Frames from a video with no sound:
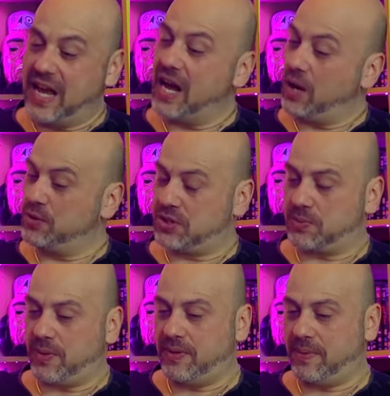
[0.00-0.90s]
yeah, I was just
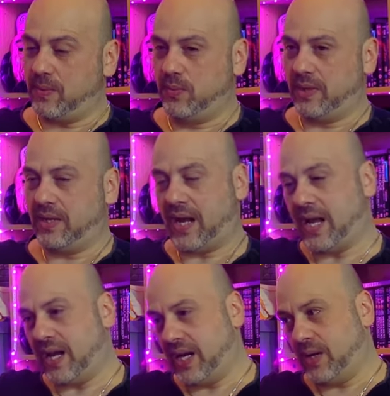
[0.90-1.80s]
worried about you know
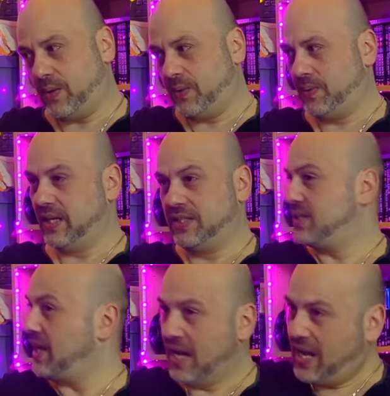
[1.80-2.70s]
how, as you
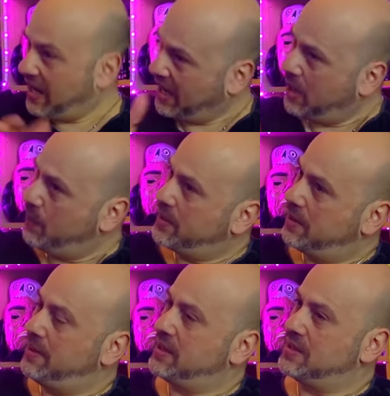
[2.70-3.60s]
say, how are we going
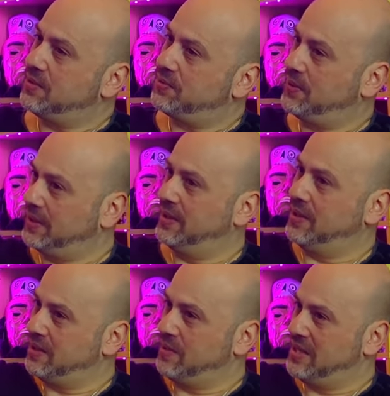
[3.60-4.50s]
to make a difference? and,
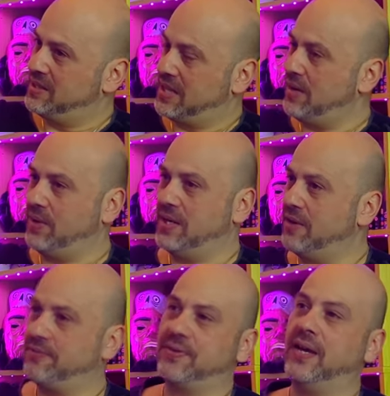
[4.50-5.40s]
and is there enough